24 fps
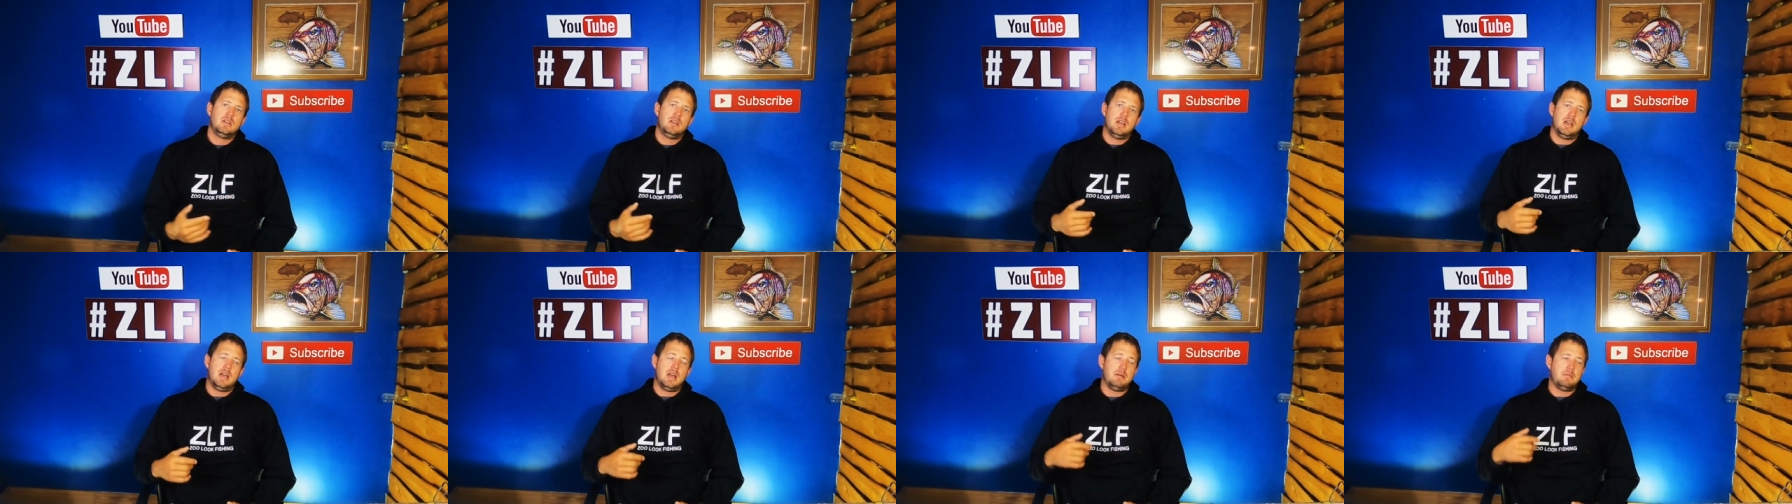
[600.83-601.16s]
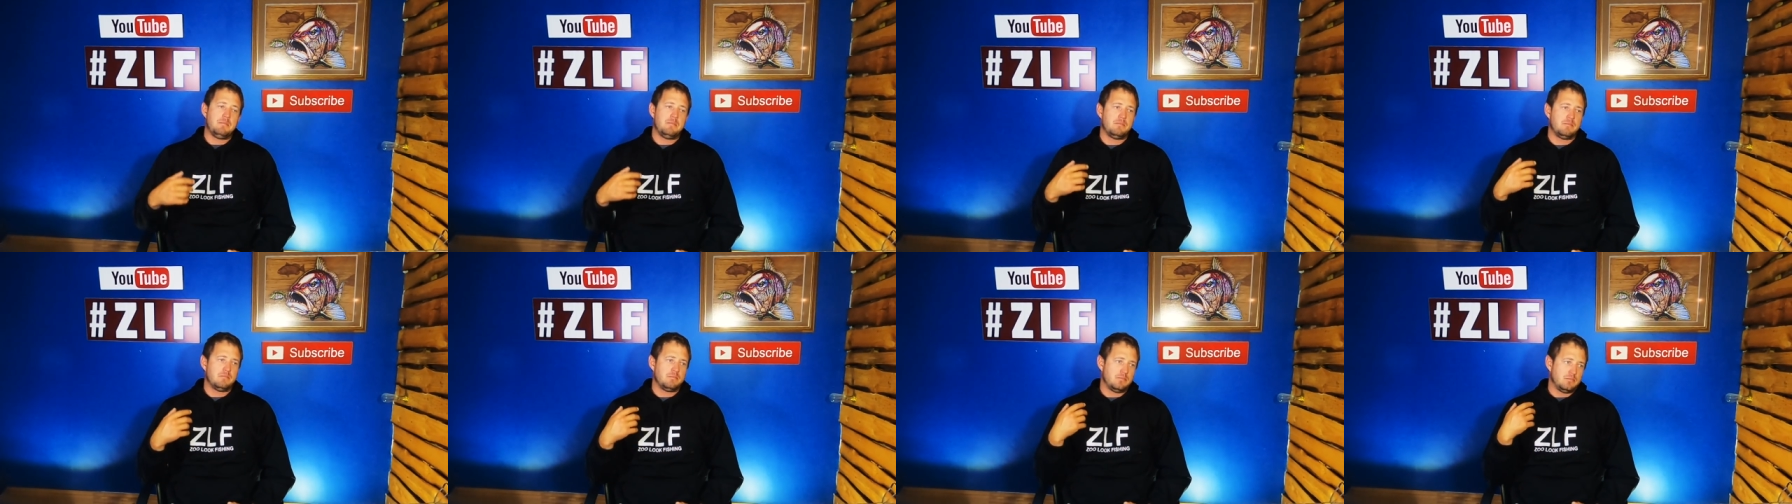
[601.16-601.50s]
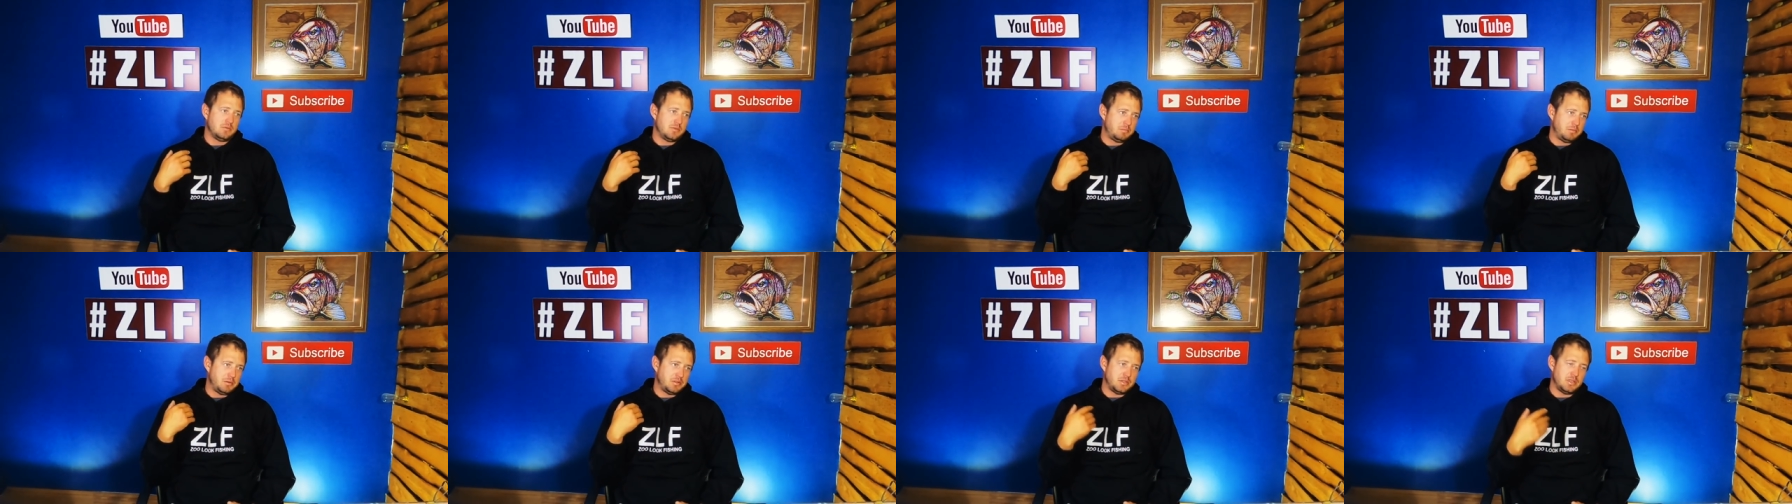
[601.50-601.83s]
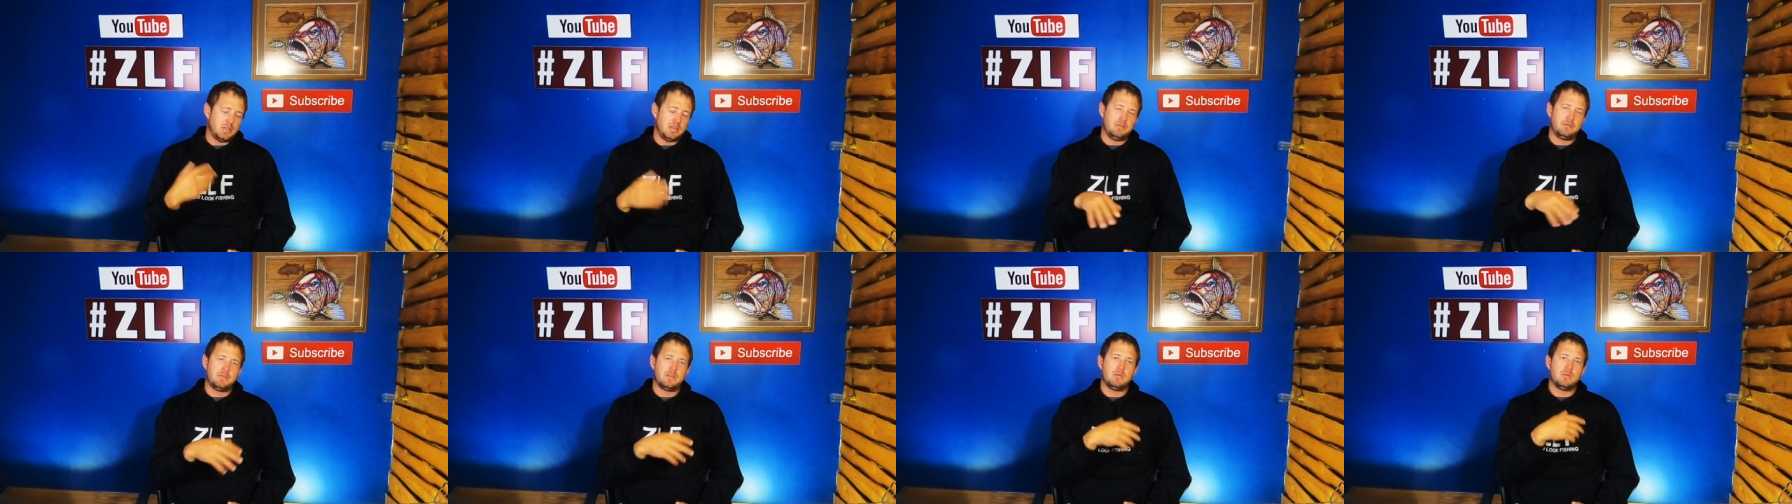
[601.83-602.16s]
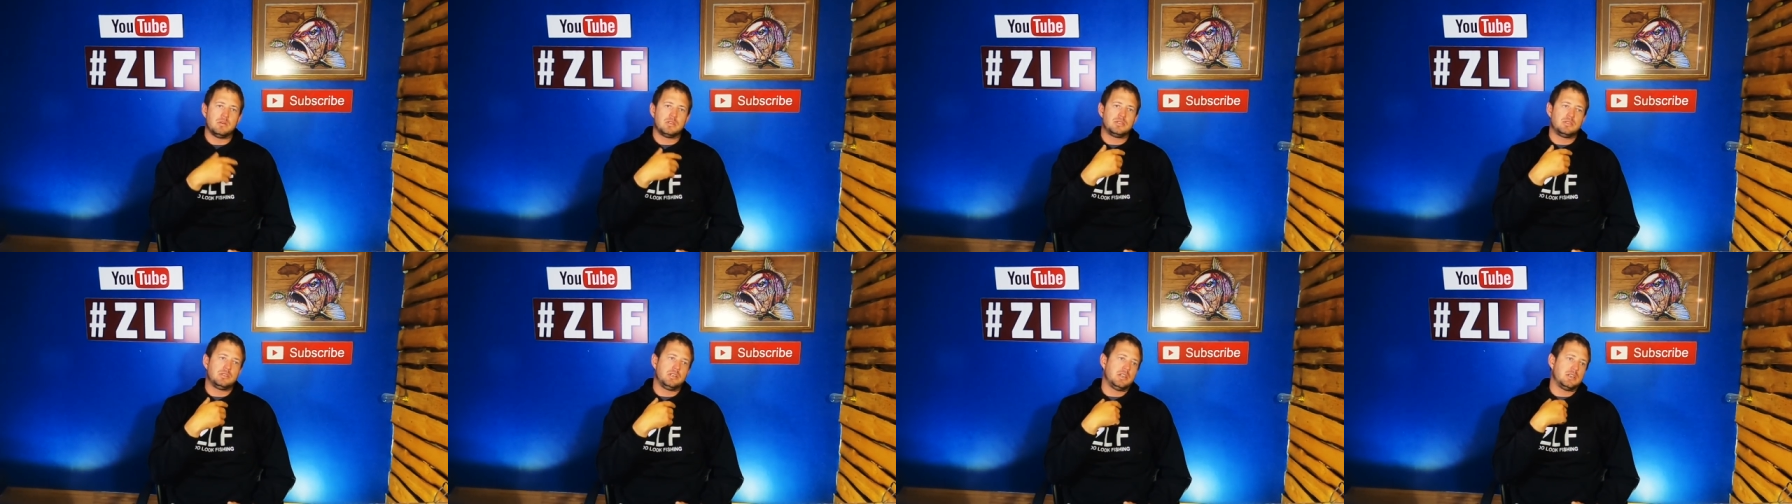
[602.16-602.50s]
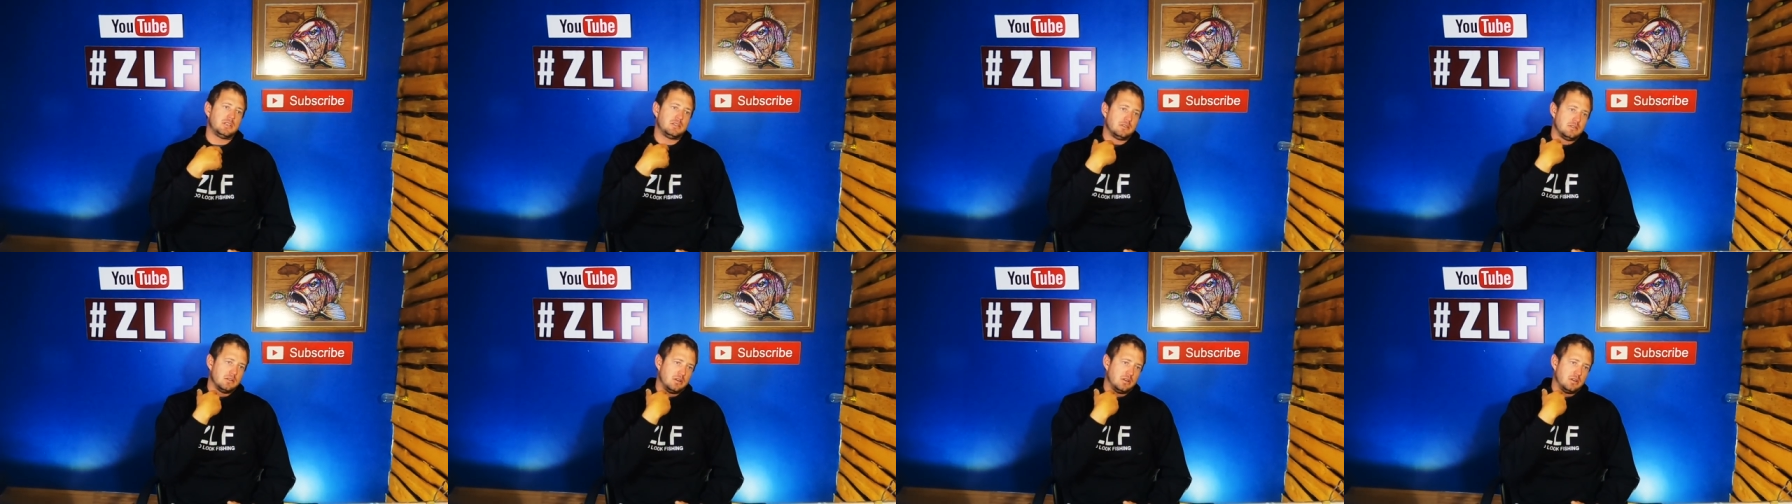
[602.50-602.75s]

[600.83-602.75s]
Um, especially if I want to get